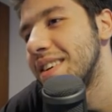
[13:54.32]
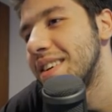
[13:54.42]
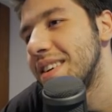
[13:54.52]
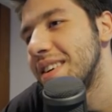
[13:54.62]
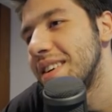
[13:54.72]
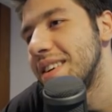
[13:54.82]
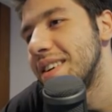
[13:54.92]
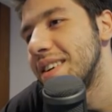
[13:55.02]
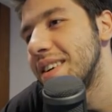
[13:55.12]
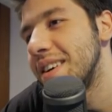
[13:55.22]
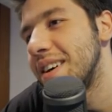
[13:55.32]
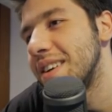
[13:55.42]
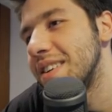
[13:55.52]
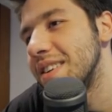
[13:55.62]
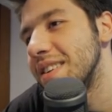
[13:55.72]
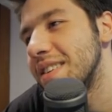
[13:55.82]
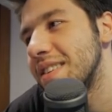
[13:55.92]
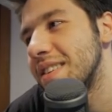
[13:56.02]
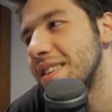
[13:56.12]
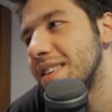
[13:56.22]
Oh,
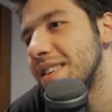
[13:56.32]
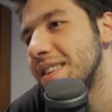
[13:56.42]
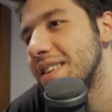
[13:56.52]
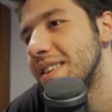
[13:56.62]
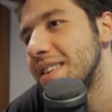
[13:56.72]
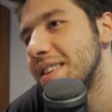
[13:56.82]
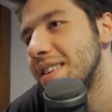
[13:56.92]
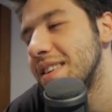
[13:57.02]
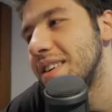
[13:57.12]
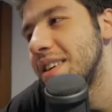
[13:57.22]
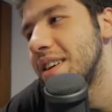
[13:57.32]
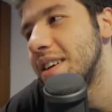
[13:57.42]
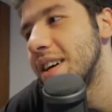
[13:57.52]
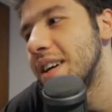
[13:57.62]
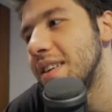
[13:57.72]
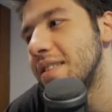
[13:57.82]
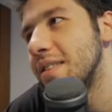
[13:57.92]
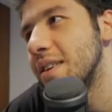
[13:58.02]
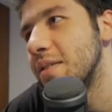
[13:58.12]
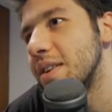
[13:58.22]
jeez. Alright, he's
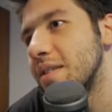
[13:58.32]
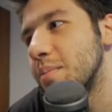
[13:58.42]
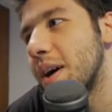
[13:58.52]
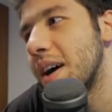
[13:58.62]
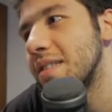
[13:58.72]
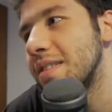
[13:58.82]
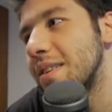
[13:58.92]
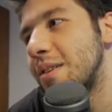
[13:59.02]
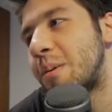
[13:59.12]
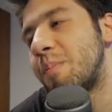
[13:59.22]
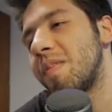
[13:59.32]
still giving us a pass, though,